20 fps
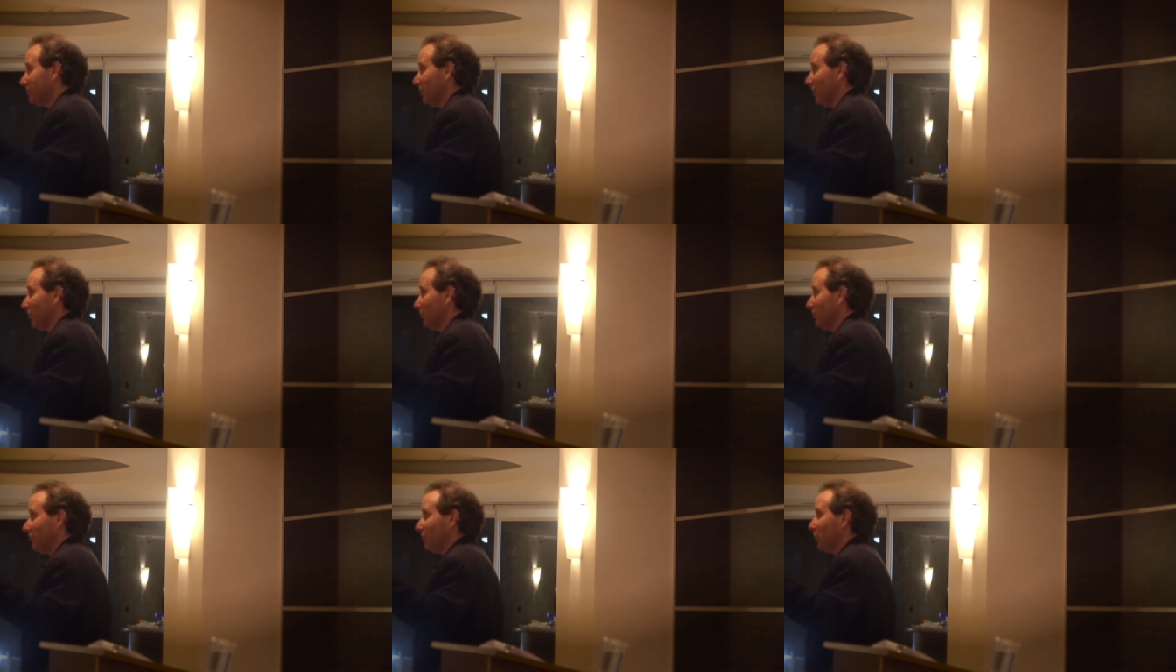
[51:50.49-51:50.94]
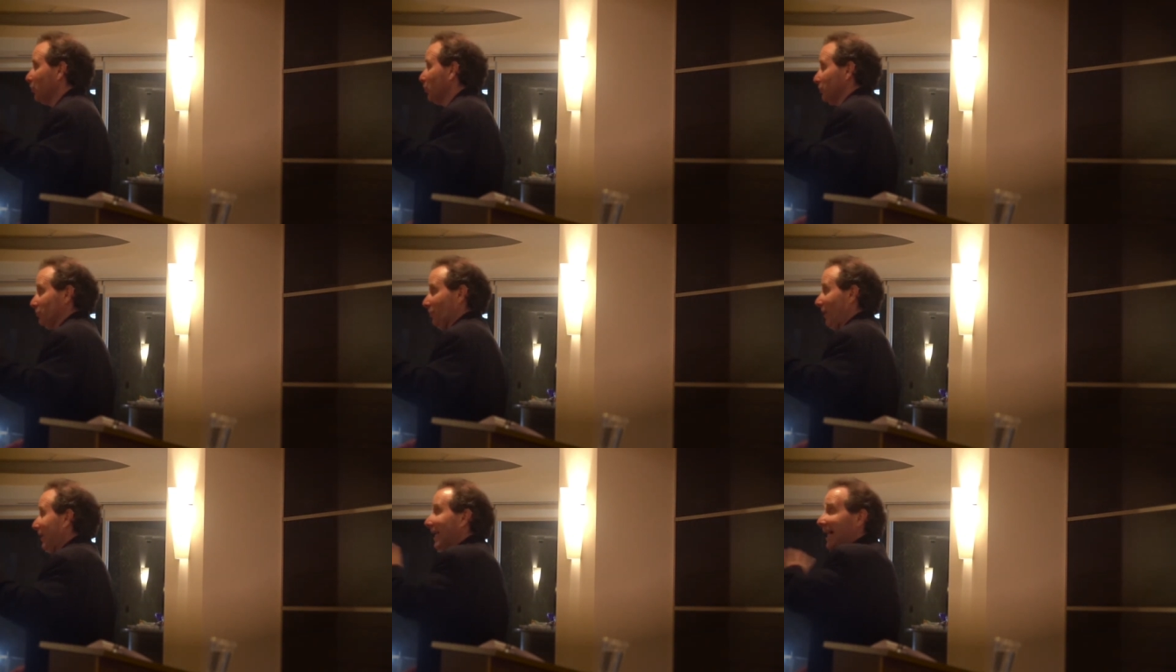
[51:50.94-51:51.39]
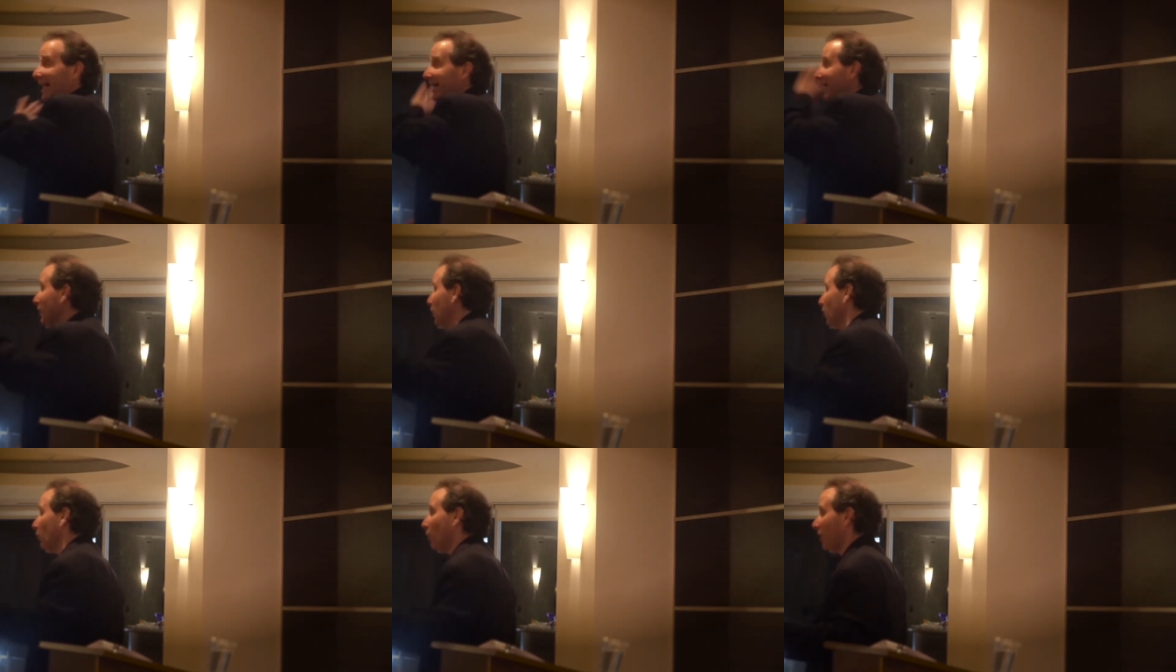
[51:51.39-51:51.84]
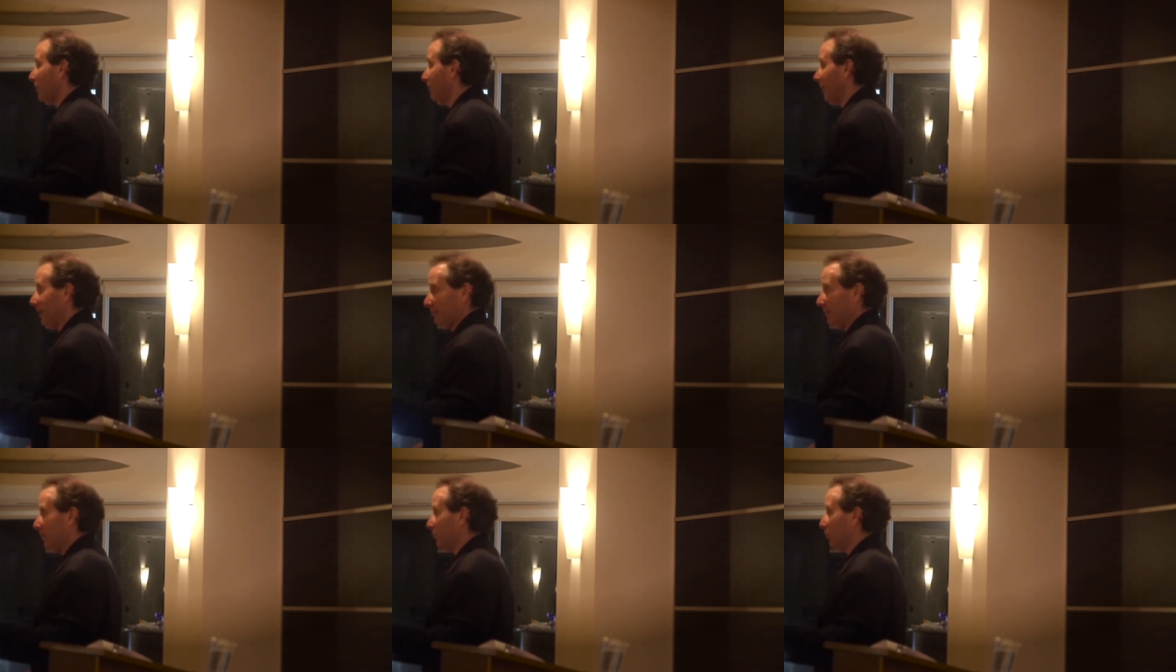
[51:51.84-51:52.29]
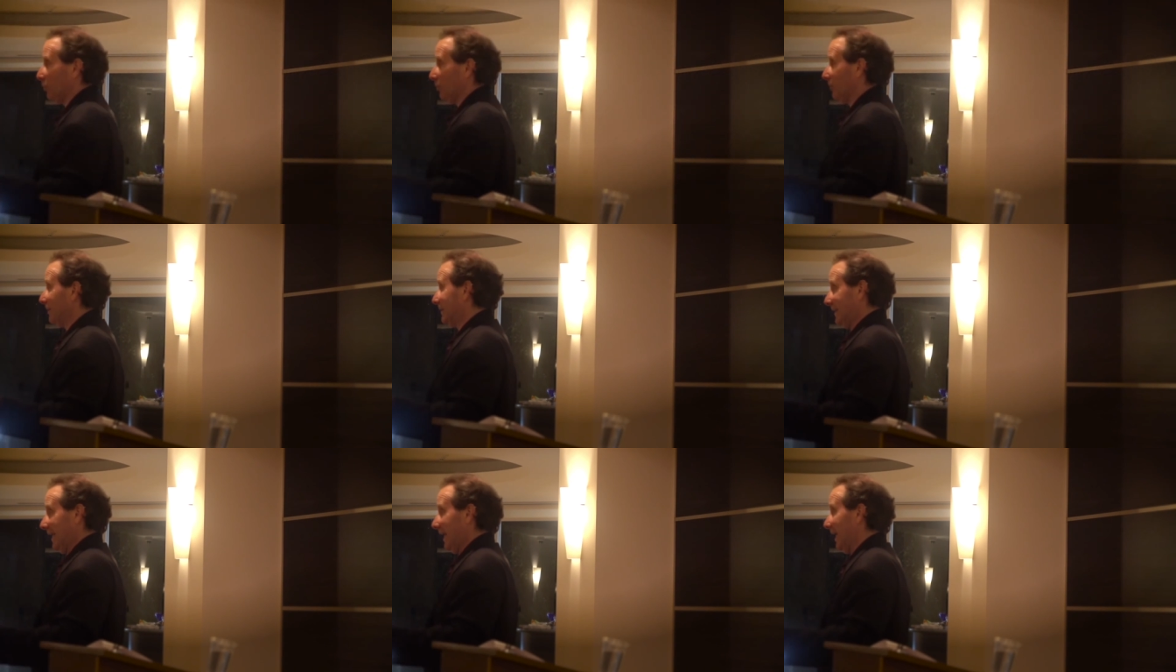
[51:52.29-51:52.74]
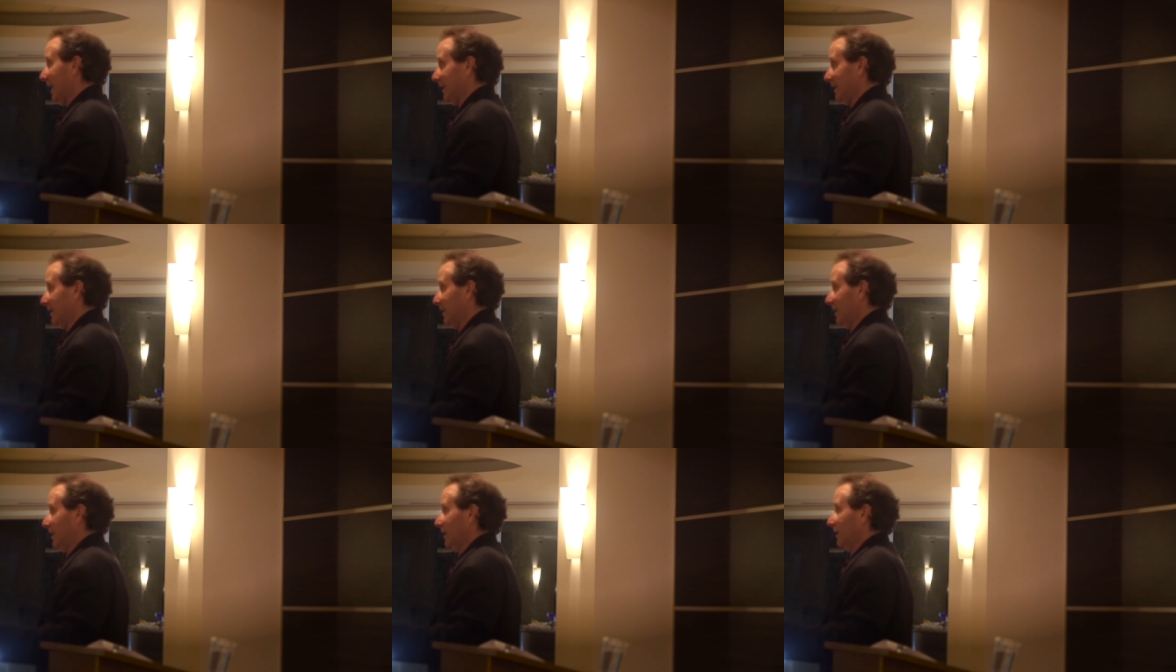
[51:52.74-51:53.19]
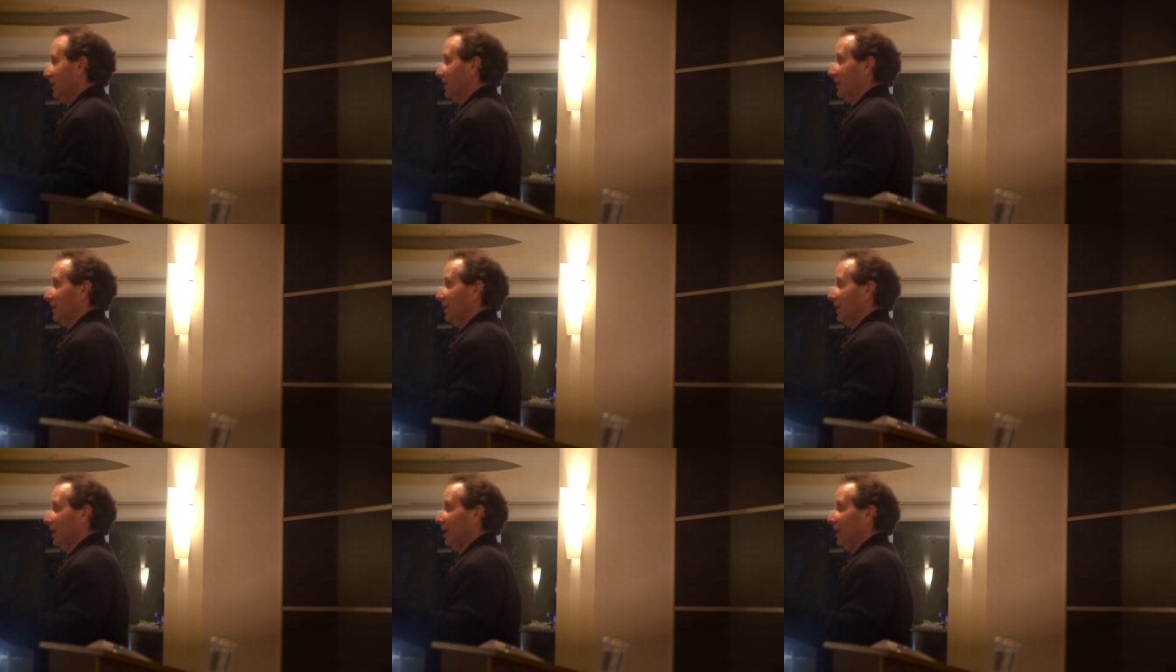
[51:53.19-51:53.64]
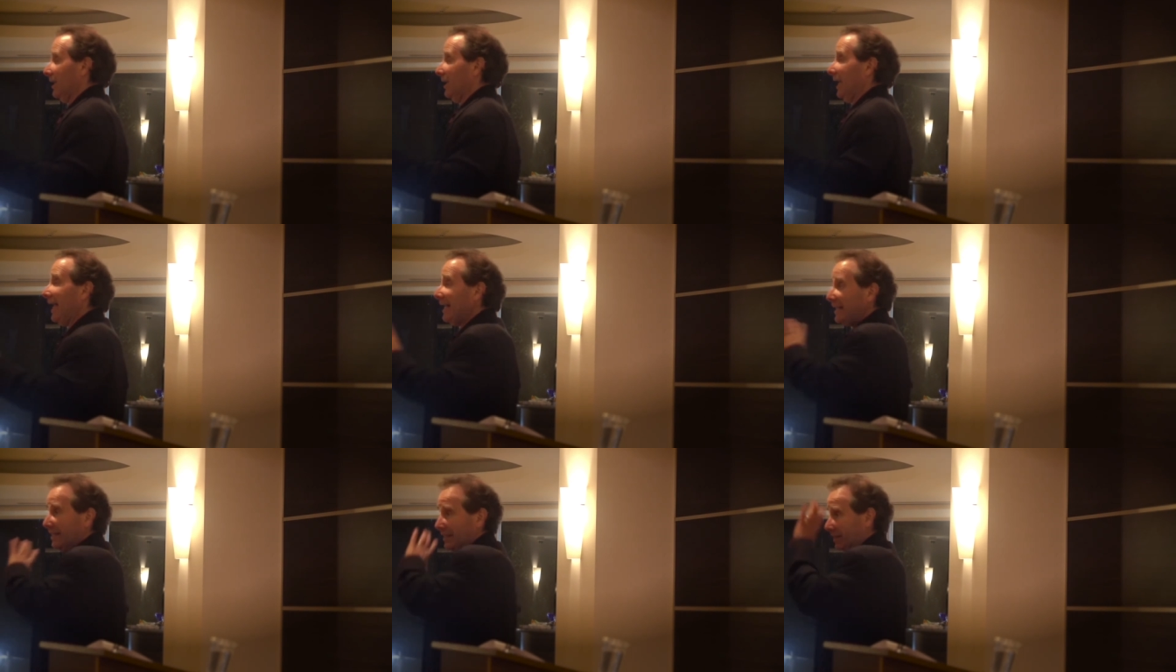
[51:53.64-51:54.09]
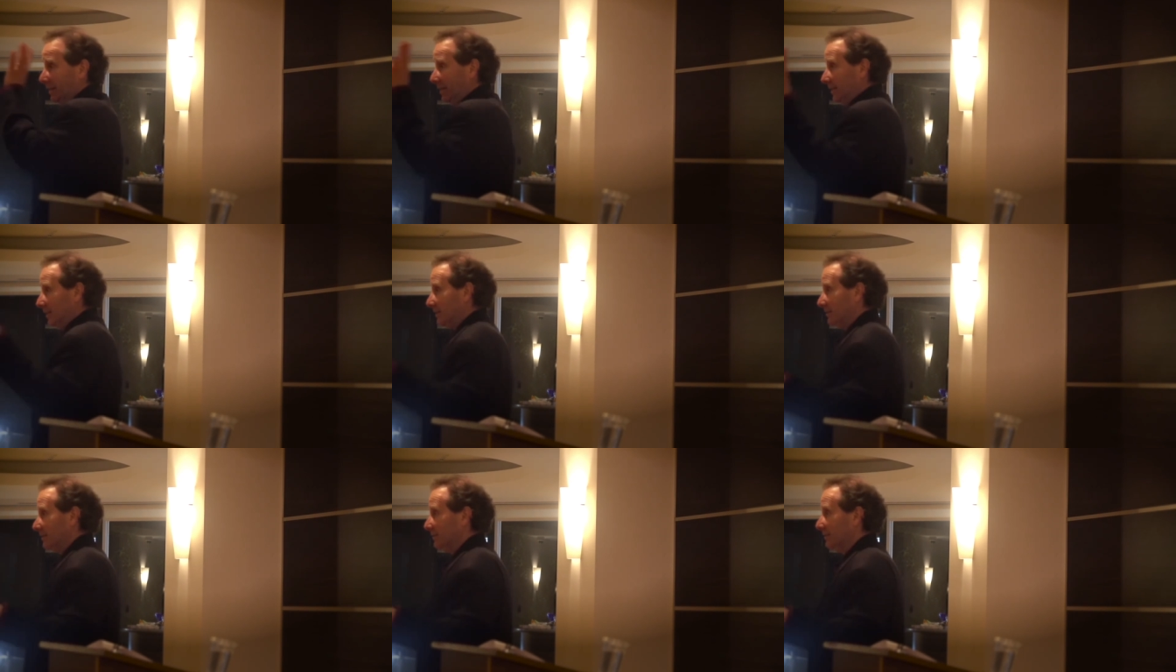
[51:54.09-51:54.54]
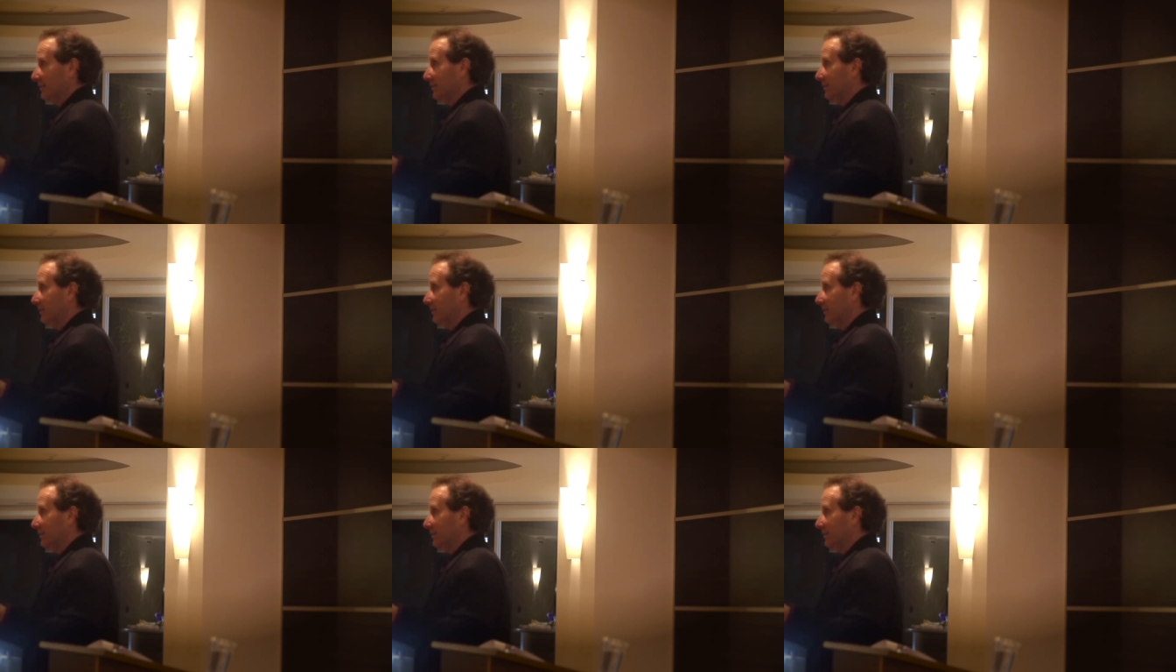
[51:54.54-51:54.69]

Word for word: So you can write anything you want about people who are dead, uh, anything,